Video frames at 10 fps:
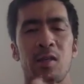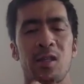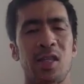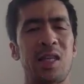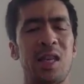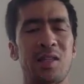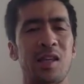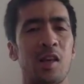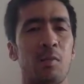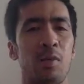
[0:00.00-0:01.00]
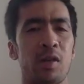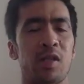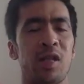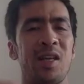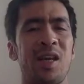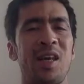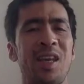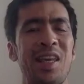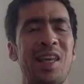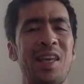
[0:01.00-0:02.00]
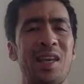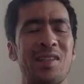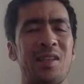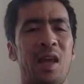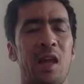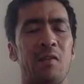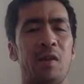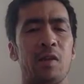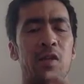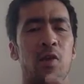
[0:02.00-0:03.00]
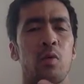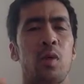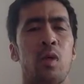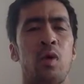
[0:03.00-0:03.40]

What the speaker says: C as in compress it, E as in elevate. So